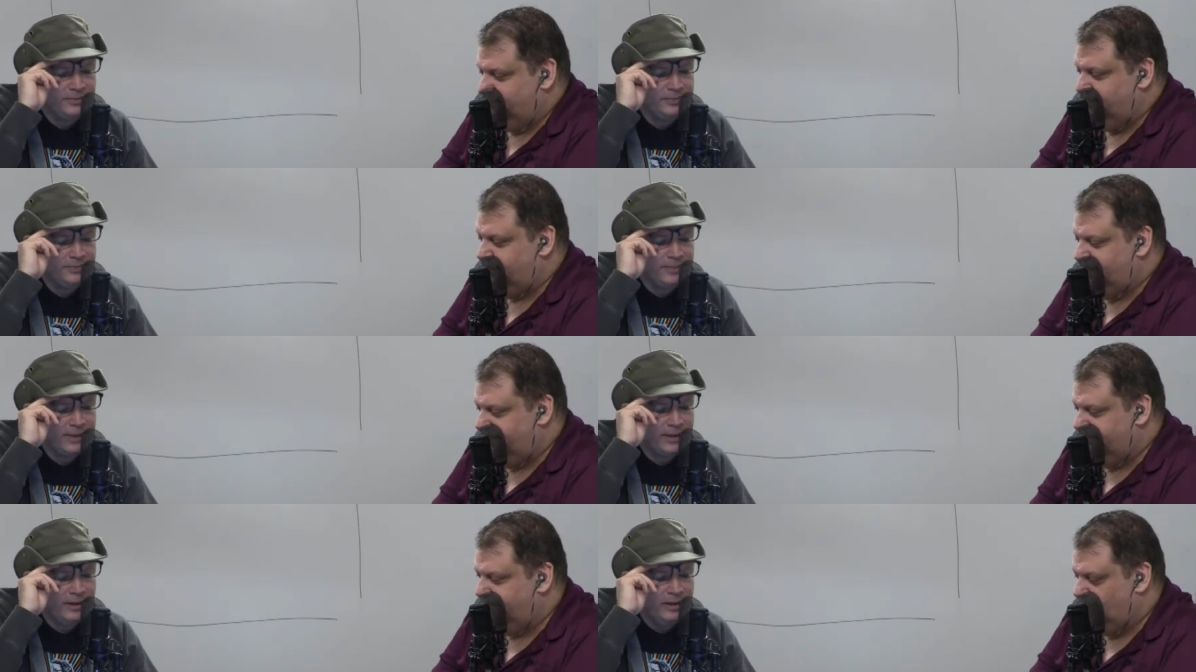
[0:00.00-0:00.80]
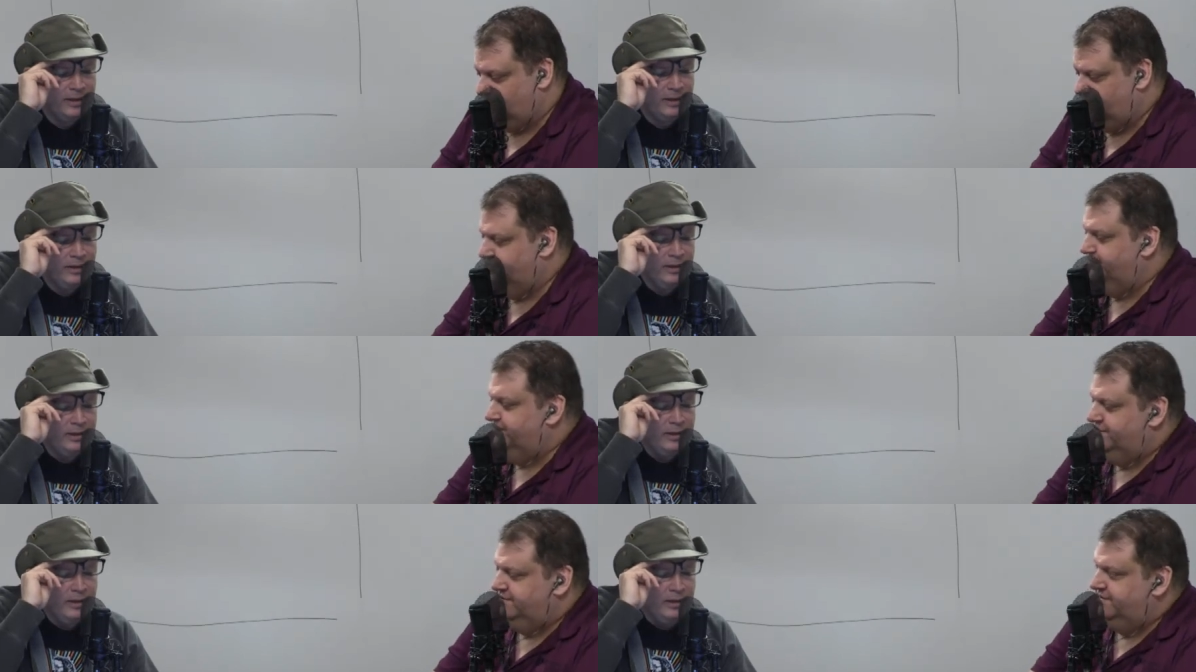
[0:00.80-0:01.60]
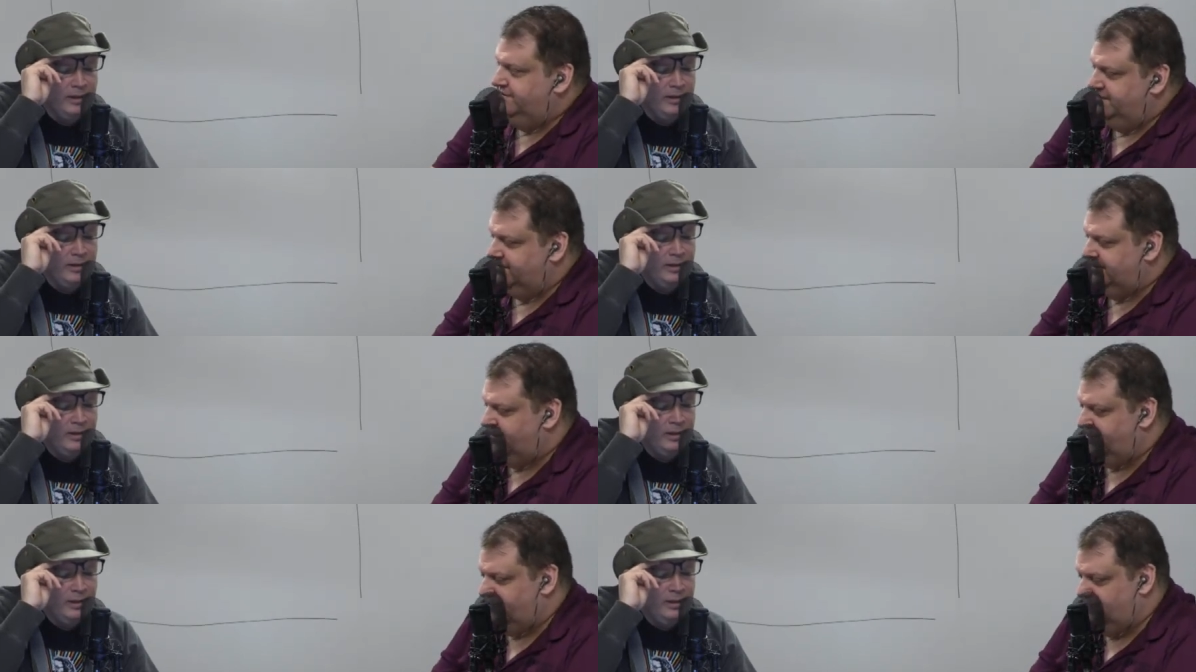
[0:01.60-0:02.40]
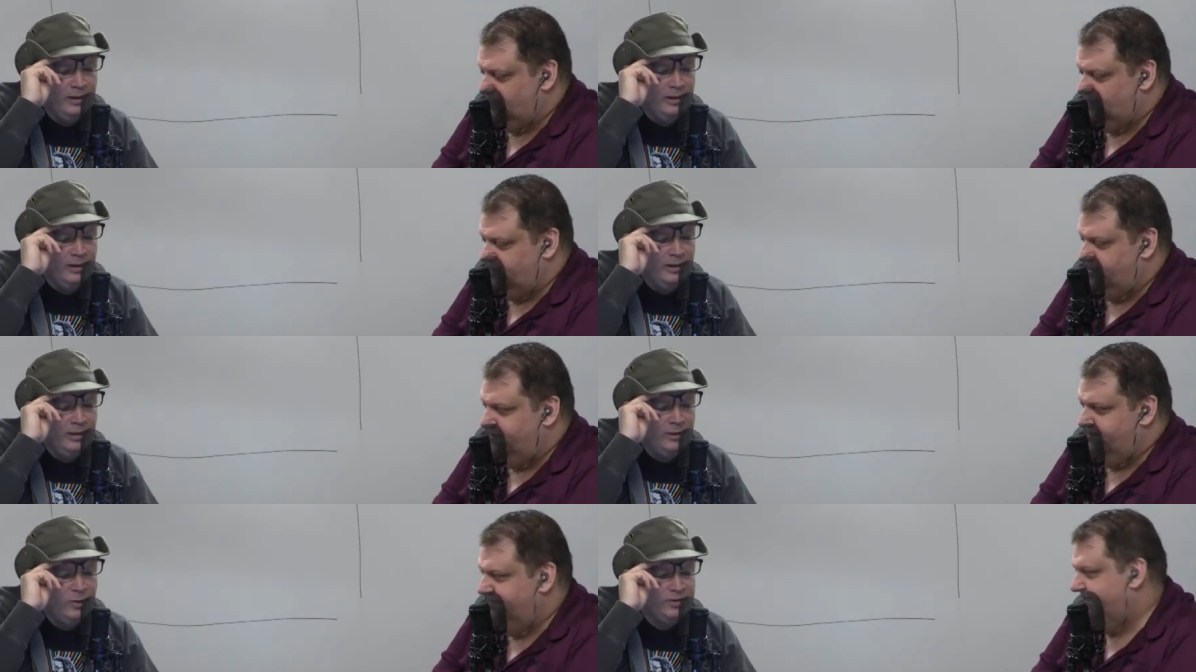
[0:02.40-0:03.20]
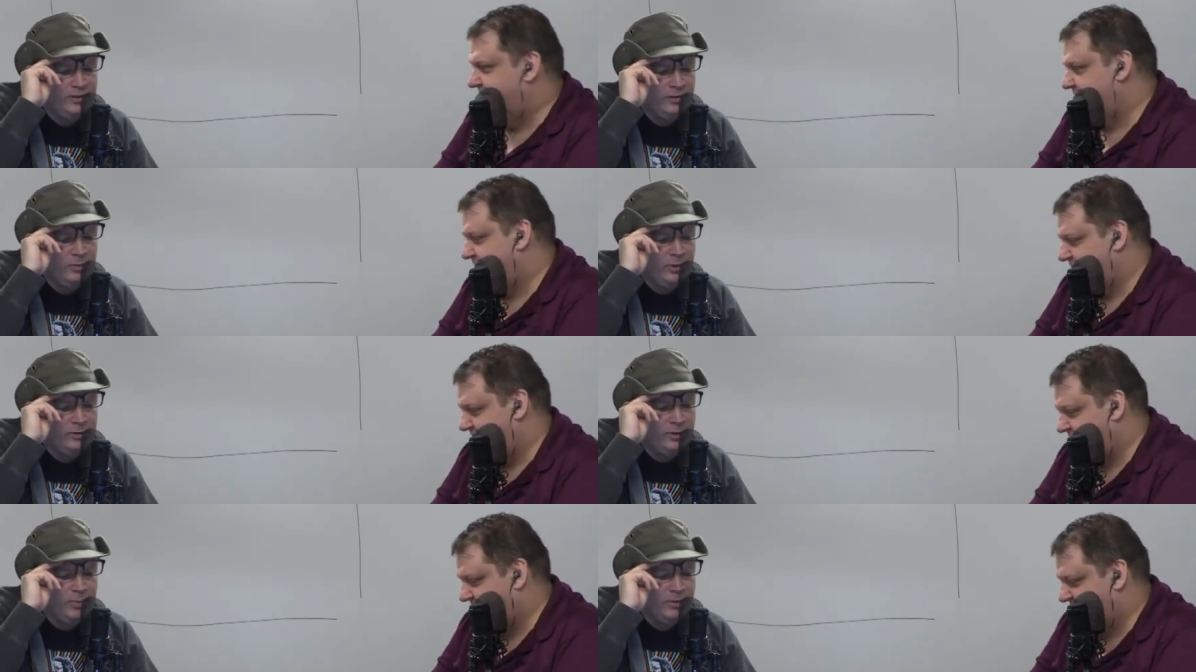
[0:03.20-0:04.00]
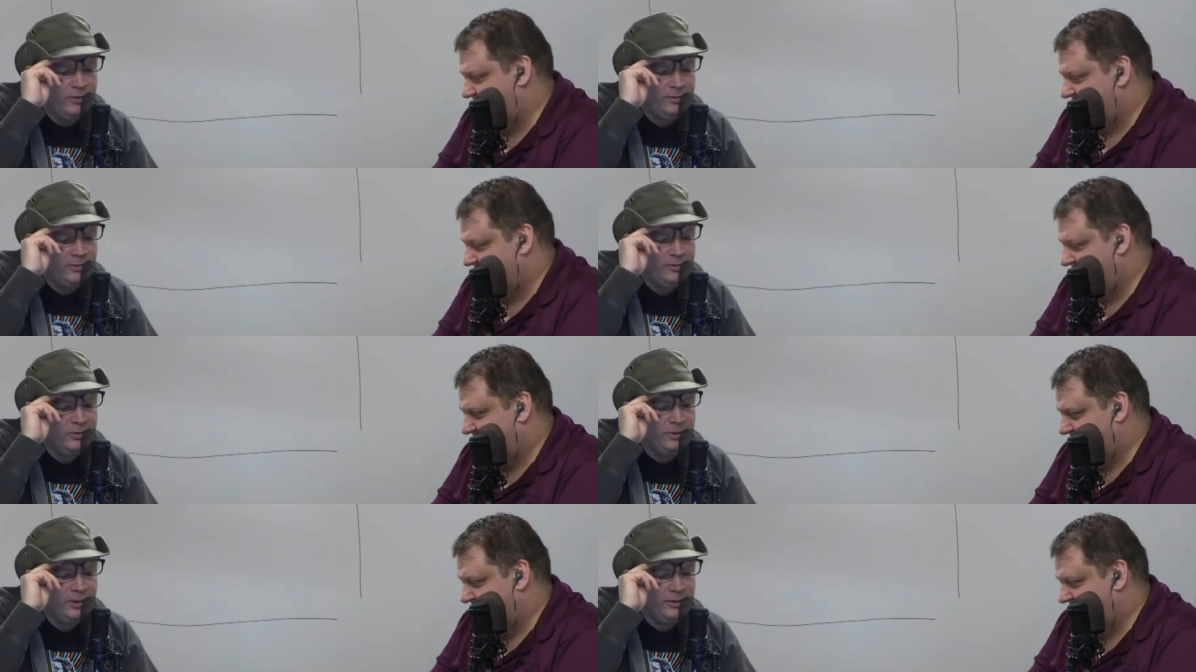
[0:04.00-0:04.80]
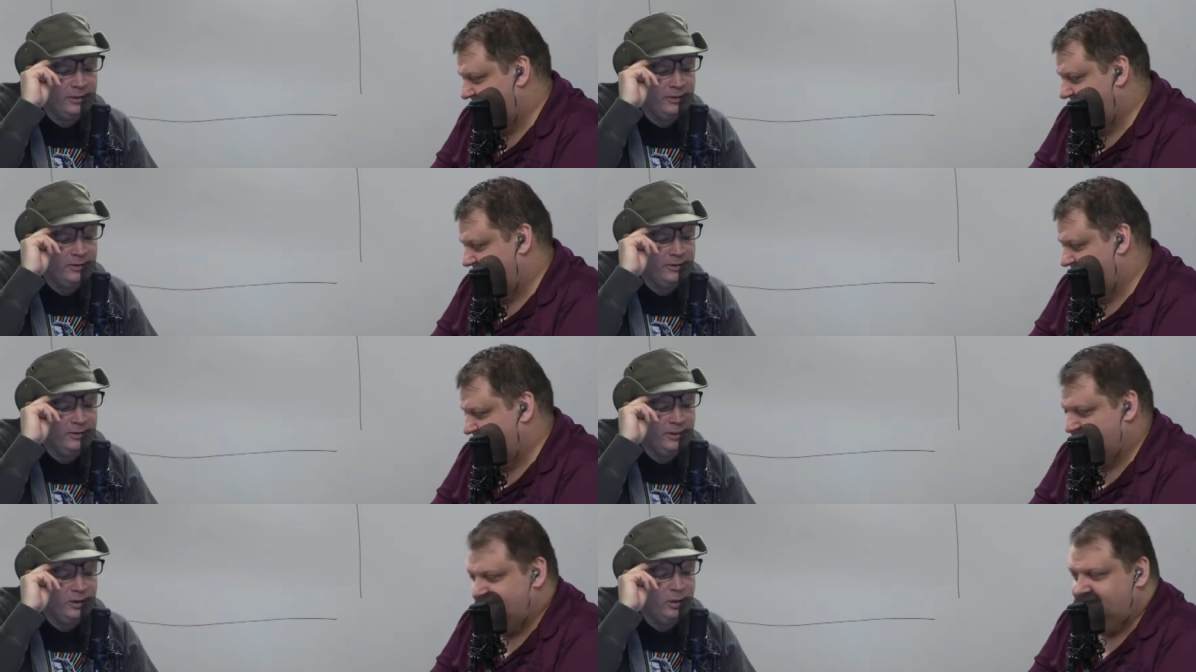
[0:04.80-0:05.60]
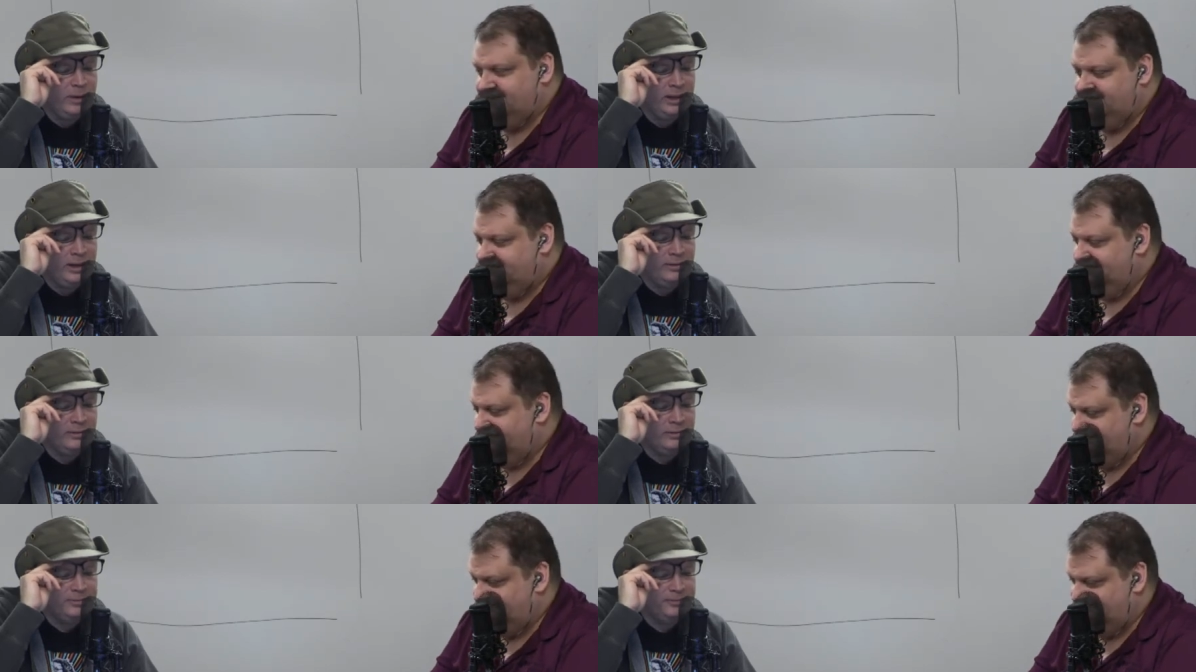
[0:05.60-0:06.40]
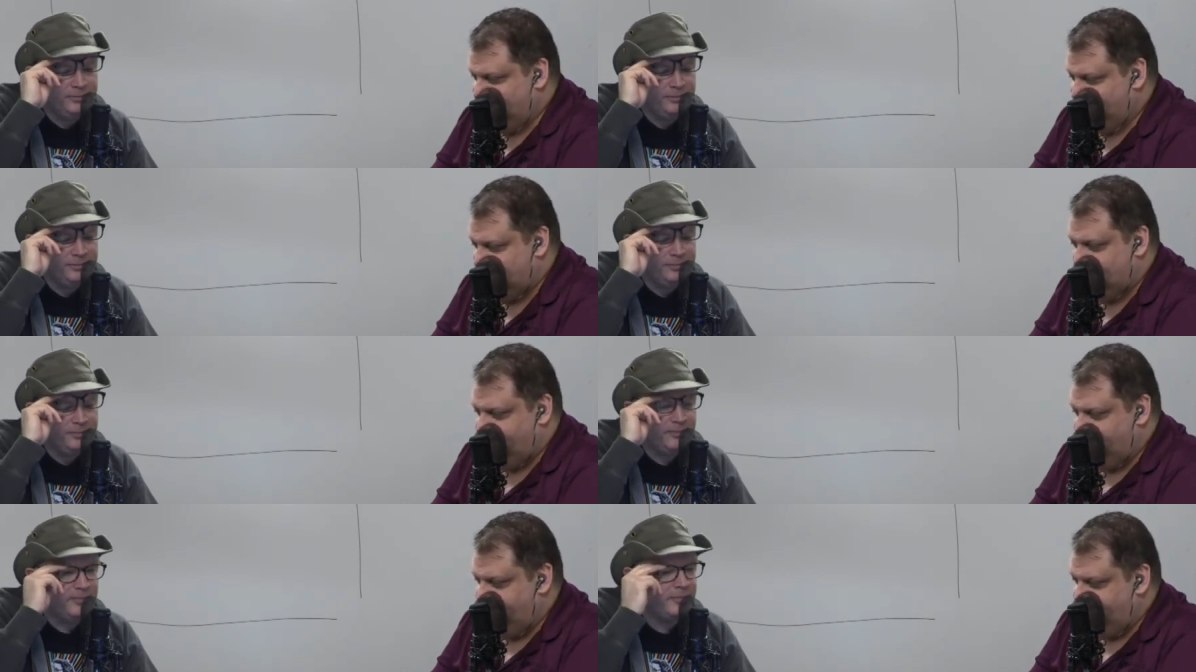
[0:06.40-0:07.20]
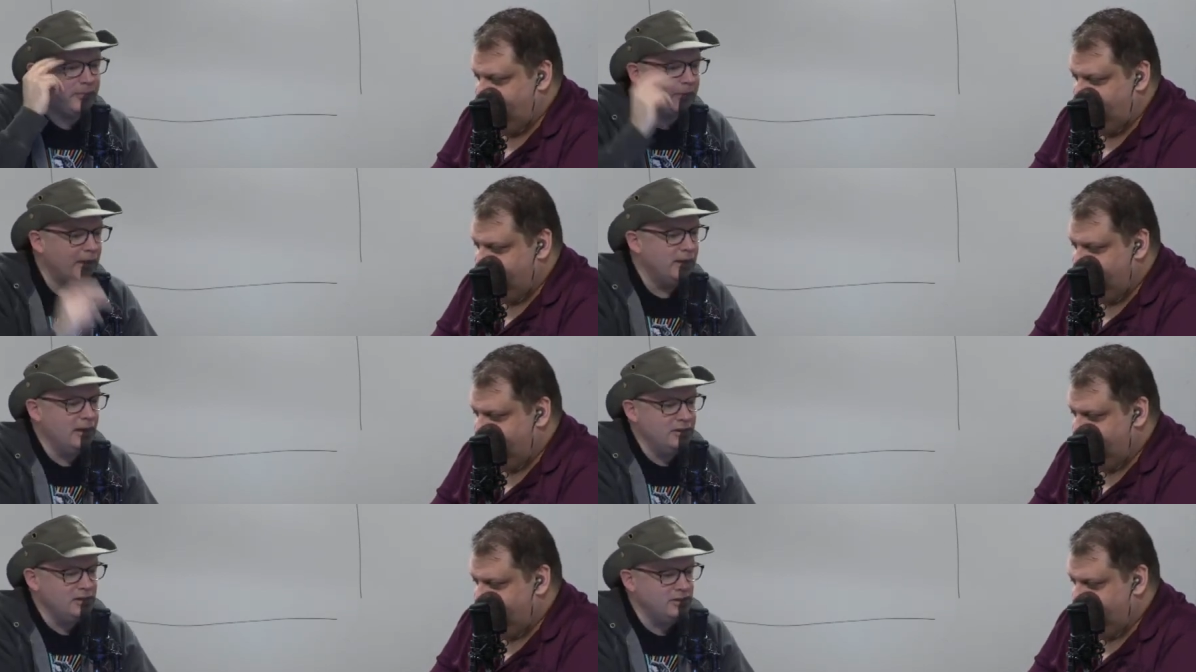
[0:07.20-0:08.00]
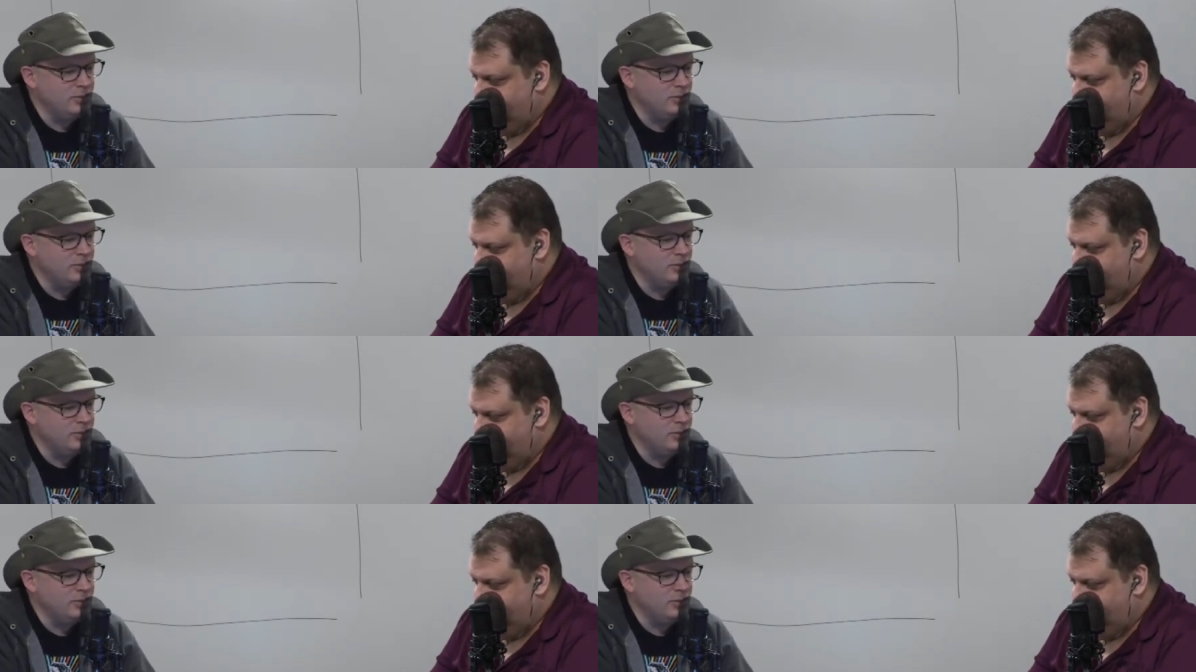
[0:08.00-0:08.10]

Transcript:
Speaker 1: Rickbot, Porter. And, the third word. Krista Carulla, Super Crystal joined. Nice to see you. You're a little bit late. Yep. I guess she has to